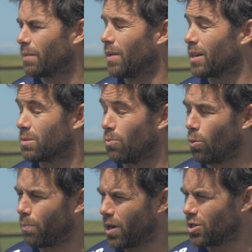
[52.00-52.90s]
much
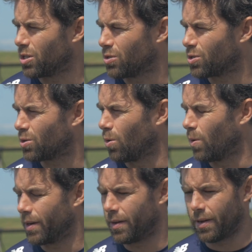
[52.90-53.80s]
more pressure to
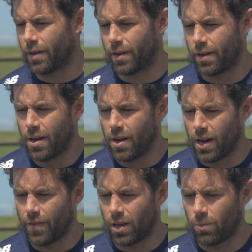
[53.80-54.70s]
score. And
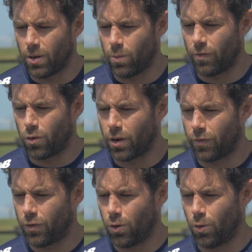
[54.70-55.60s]
I think when we've got a
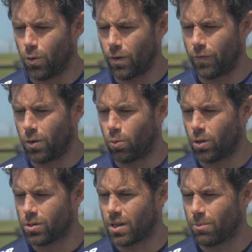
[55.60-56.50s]
few of the
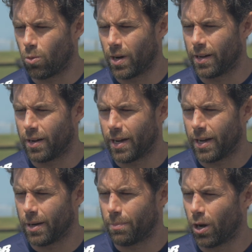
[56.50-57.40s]
world's number one
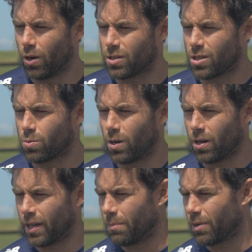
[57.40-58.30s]
bowlers as
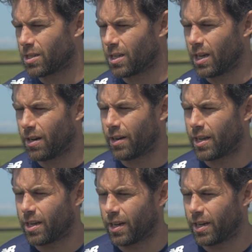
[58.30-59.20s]
well, Iman Tahir,
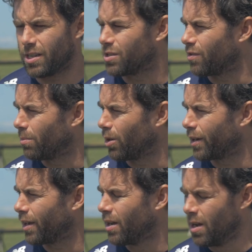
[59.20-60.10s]
Khisa
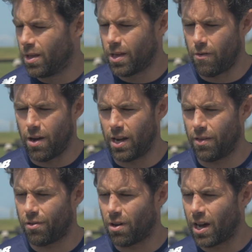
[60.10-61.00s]
Rabada, they
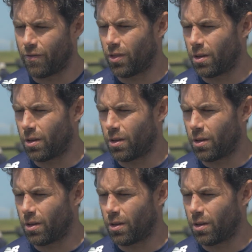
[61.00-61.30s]
really thrive on